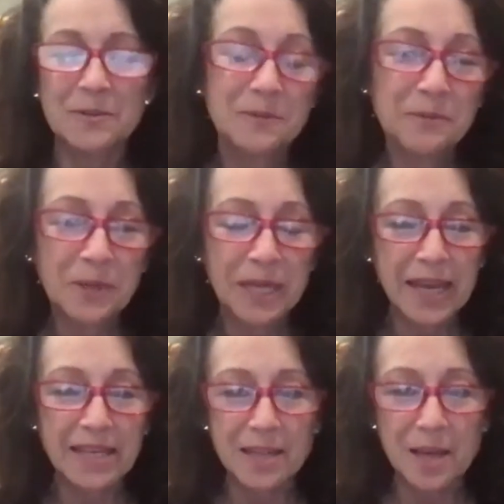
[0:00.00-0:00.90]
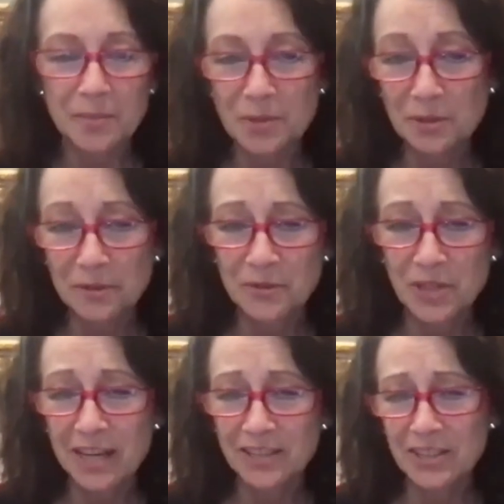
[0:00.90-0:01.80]
we end up sort of
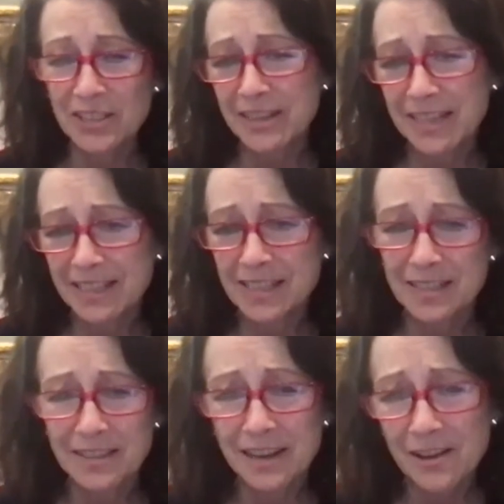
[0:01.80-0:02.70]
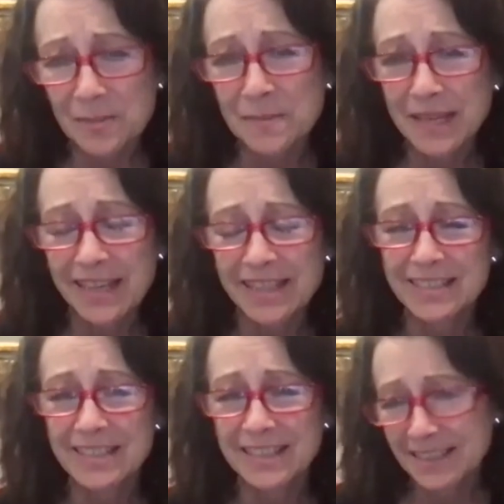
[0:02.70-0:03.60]
changing things at the last minute
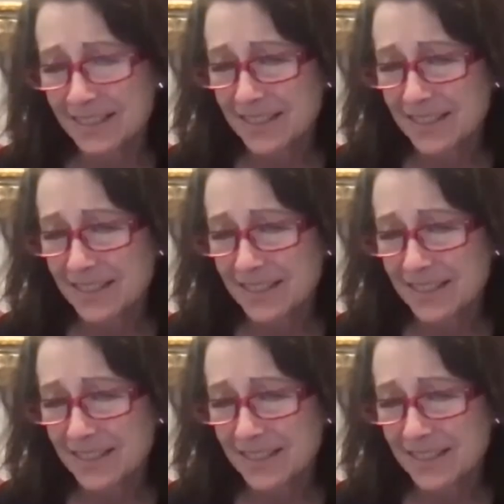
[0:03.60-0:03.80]
and,